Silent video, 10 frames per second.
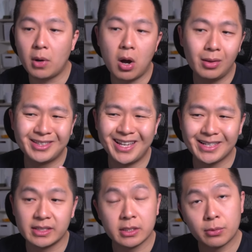All it
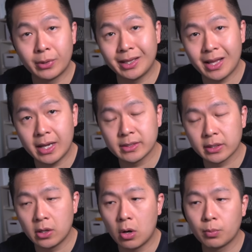takes is 3 lines of
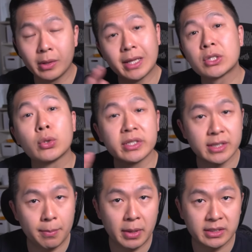code, but let's do the
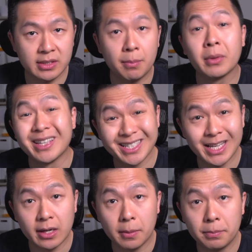step-by-step on the
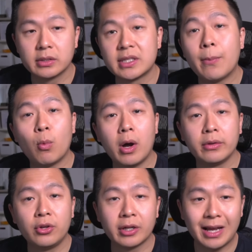setup. Step
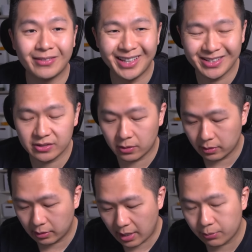1, you're going to have to install the
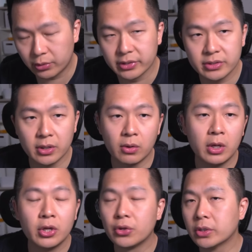library. So
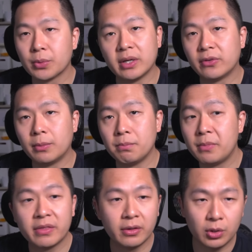use whatever
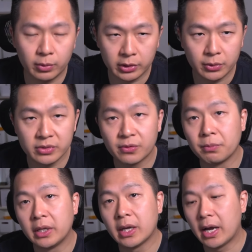method you want to use. For
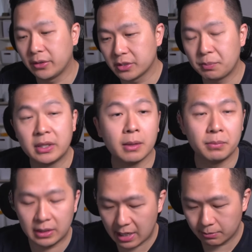me, I use
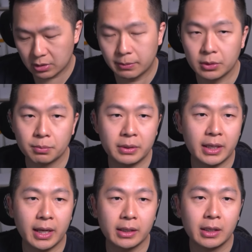pnpm, so I'm going to do
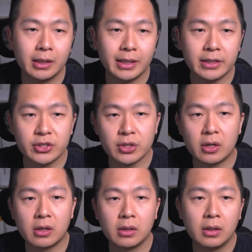pn
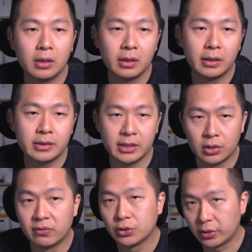install
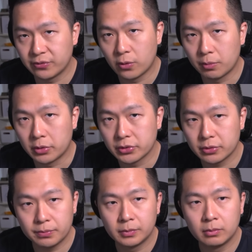Zanova transformers.
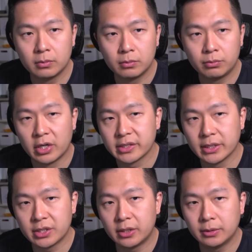Press
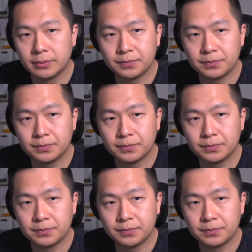enter.